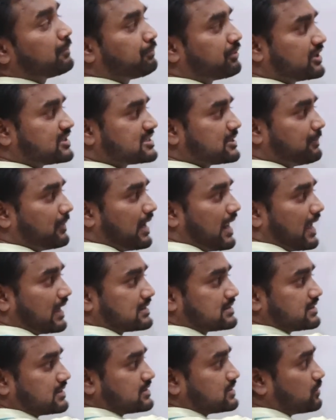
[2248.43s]
principal
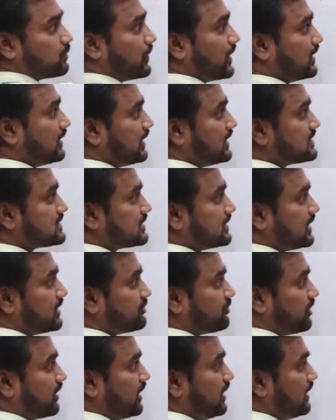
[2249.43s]
axis, when incident
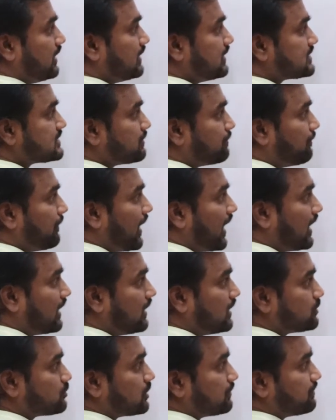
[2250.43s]
ray is
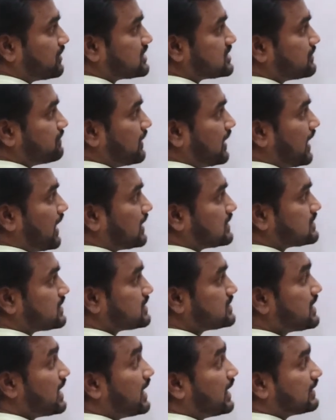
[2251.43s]
parallel to the principal
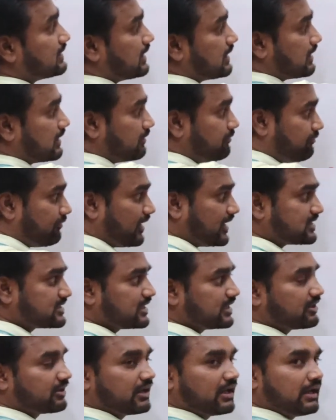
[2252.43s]
axis, the
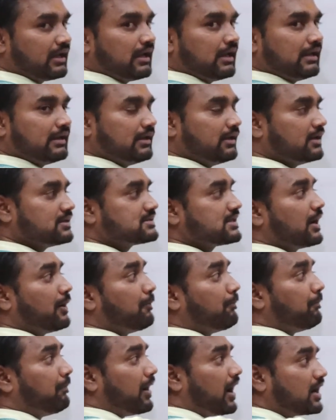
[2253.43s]
reflected ray
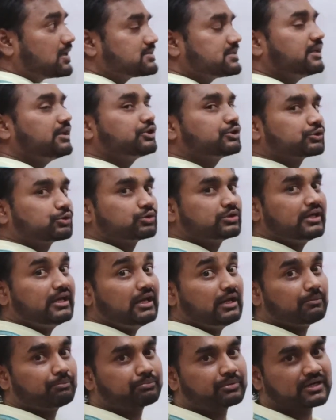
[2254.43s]
is passing through
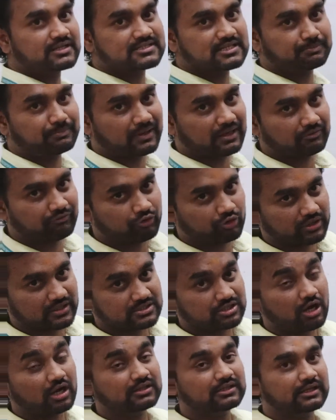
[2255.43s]
the principal
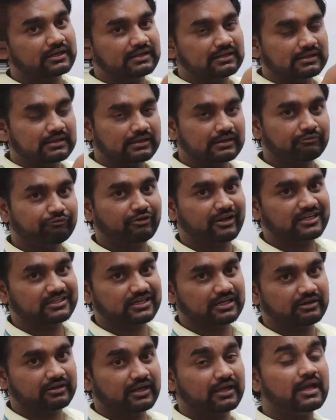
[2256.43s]
focus, or the
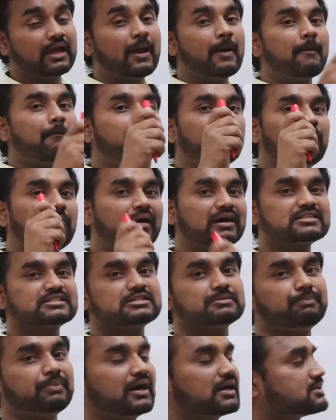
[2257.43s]
reflected ray
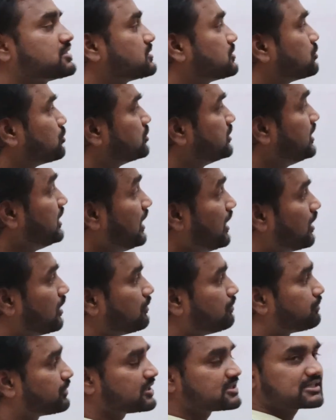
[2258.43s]
must pass through the
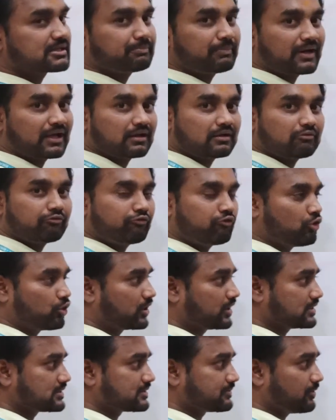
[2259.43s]
principal
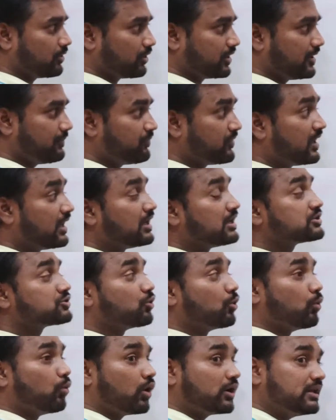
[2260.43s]
focus. Okay, so
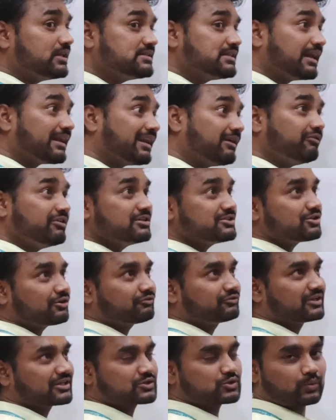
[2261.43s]
what is the reverse
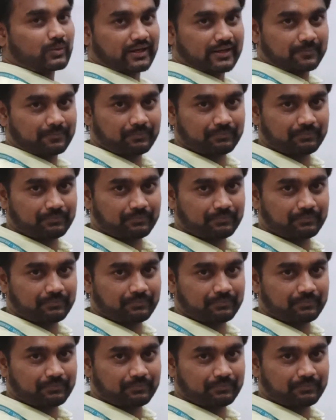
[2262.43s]
of this one?